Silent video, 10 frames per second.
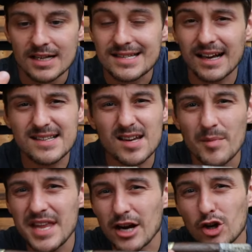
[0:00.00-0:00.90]
It's got some
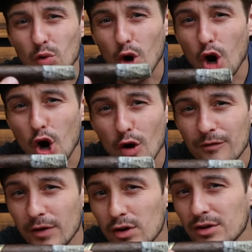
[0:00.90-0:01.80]
of that Corojo
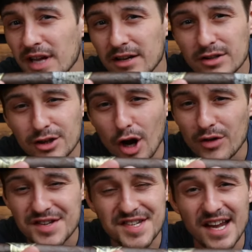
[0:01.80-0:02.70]
filler that, you know,
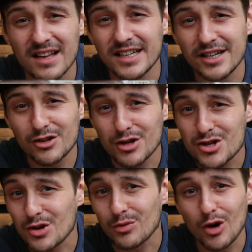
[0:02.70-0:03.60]
the CLE and
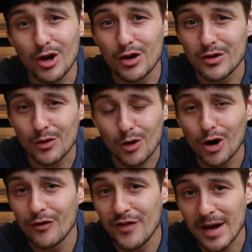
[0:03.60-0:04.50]
Christian Arroyo, the
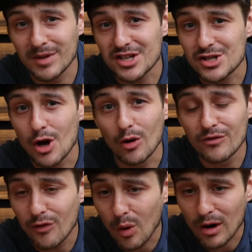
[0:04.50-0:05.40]
Arroyo family's known
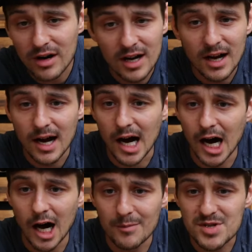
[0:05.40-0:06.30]
for.
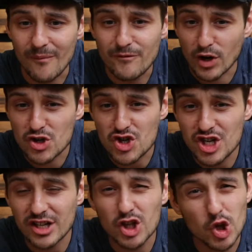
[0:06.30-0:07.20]
Some first
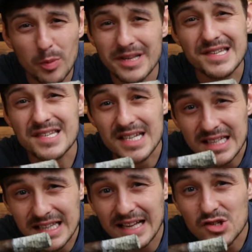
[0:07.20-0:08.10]
gen Cuban
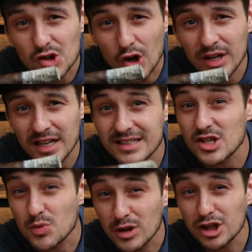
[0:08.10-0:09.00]
seed that's grown in it
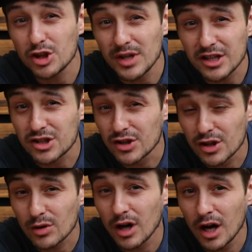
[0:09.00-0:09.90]
that's really unique to
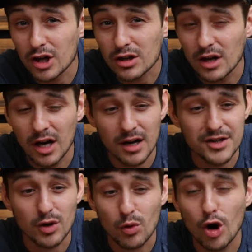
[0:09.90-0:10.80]

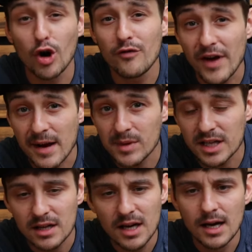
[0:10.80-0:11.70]
the Arroyo
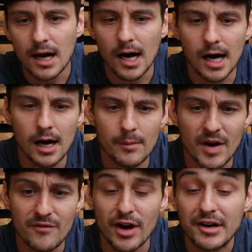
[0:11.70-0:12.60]
family.
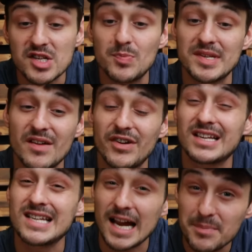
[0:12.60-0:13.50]
A very
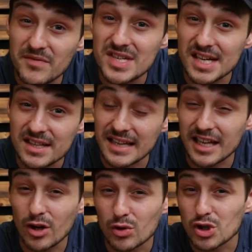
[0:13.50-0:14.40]
specific type of seed that they
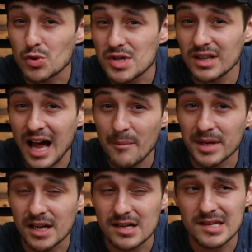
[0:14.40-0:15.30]
don't use a lot
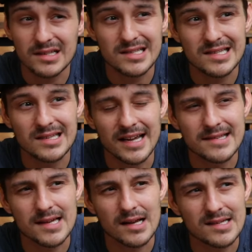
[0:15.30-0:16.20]
because it's
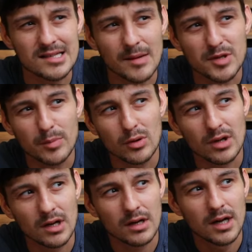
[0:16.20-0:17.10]
susceptible
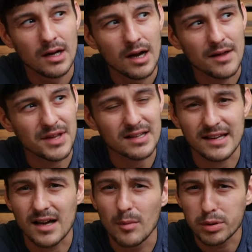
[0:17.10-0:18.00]
to, I think,
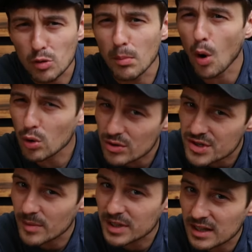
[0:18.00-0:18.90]
like a blue mold or
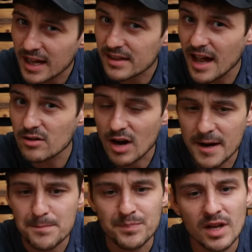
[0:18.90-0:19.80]
something like that, right?